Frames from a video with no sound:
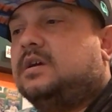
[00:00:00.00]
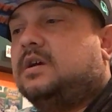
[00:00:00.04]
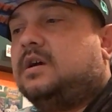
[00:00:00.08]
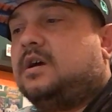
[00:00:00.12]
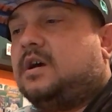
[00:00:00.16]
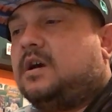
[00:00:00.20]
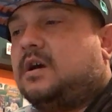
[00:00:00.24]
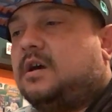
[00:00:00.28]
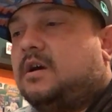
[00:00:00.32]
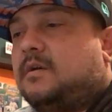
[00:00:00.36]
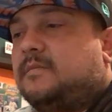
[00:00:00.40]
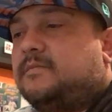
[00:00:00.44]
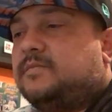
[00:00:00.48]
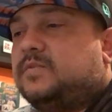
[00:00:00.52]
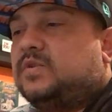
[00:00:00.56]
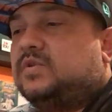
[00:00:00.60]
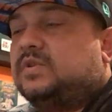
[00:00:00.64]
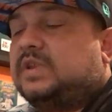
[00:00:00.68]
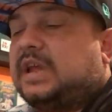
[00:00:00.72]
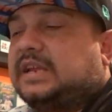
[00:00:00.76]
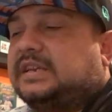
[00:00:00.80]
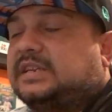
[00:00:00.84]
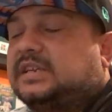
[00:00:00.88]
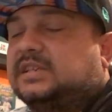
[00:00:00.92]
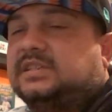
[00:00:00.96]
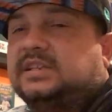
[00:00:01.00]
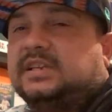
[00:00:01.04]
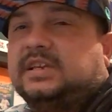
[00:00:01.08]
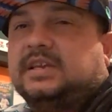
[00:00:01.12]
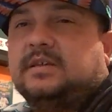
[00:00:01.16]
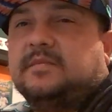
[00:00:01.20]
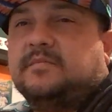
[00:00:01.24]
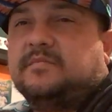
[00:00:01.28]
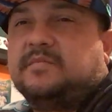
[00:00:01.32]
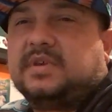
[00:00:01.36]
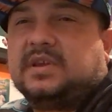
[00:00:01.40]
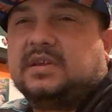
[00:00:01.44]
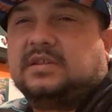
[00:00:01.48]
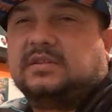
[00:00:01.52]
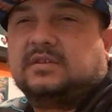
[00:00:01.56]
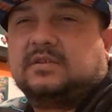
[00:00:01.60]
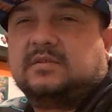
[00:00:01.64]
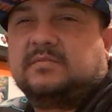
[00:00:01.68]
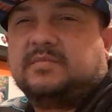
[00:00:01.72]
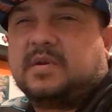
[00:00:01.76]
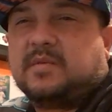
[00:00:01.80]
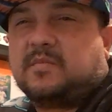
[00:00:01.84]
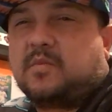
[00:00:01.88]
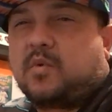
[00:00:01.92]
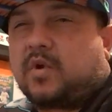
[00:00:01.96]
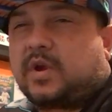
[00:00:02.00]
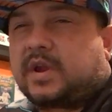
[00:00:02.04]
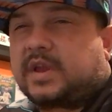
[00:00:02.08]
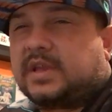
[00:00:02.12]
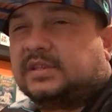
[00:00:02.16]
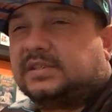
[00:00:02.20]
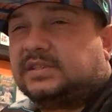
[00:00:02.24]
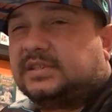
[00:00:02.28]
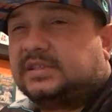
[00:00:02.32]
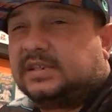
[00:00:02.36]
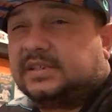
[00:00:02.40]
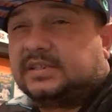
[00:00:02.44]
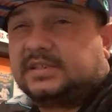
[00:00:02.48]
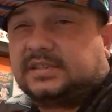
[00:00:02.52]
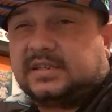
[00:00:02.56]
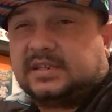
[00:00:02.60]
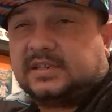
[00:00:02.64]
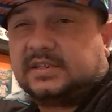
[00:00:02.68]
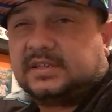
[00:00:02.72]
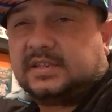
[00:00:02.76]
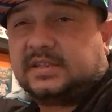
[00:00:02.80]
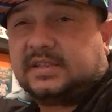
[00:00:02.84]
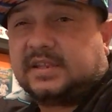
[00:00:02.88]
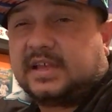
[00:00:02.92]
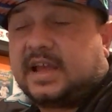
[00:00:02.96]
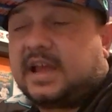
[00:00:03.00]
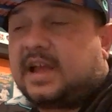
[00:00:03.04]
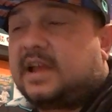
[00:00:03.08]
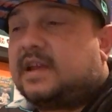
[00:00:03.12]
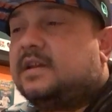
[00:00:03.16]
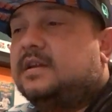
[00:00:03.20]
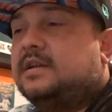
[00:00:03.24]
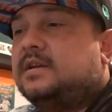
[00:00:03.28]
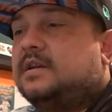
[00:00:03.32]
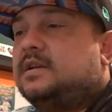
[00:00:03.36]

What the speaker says: You'd like to see him be a little bit more consistent in that,